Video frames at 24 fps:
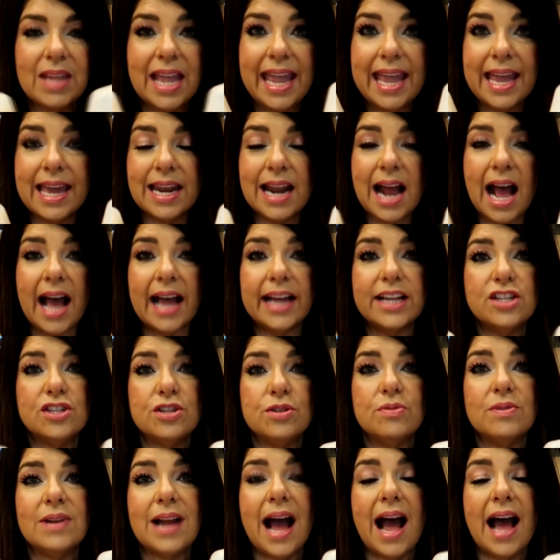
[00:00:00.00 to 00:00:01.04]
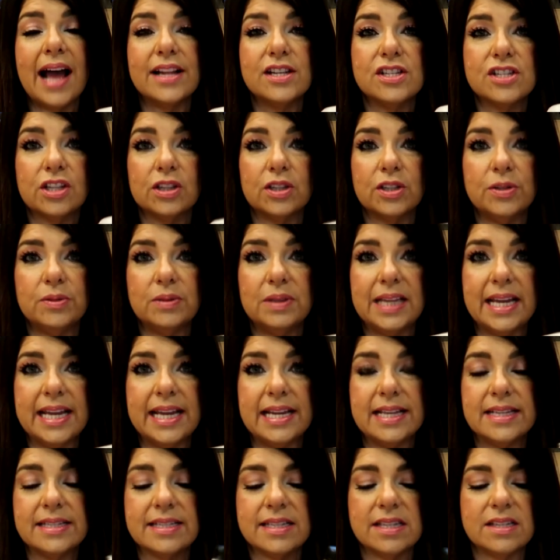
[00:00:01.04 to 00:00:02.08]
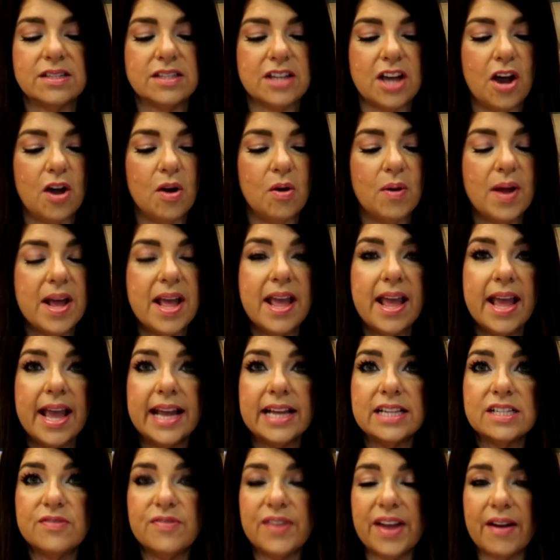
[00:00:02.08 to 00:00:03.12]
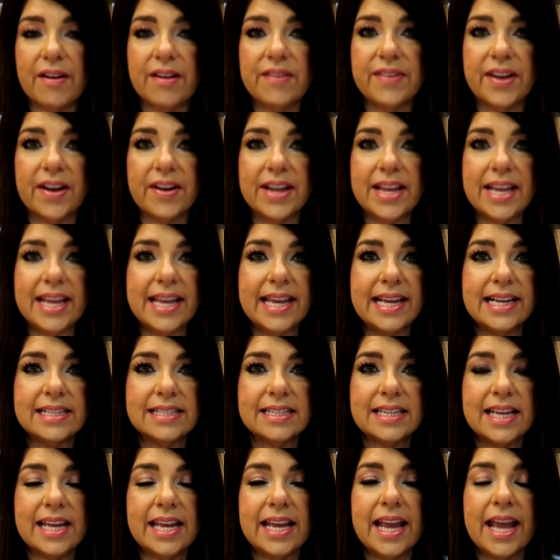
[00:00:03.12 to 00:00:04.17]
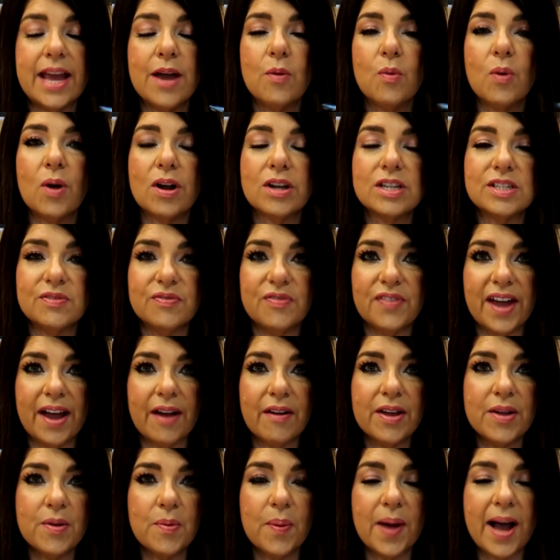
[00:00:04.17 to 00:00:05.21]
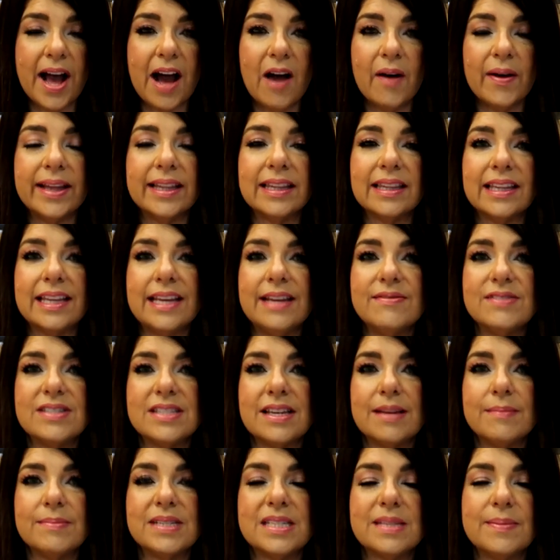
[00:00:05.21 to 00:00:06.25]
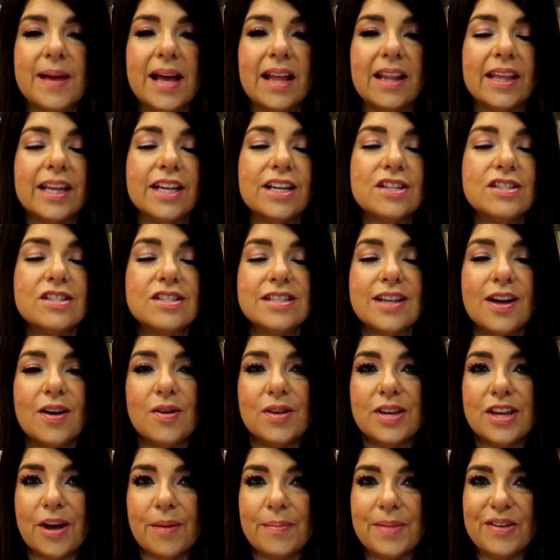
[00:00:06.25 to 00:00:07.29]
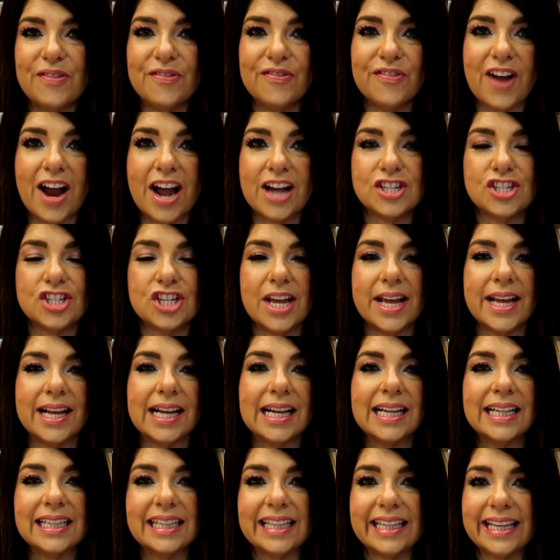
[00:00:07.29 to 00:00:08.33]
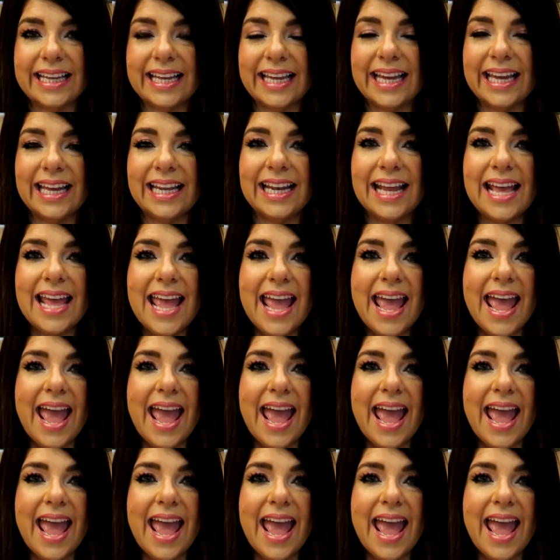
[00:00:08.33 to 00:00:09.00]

and I do not dilute these. So it's very, very easy. It works very well. It leaves them smelling so yummy, fresh, and clean.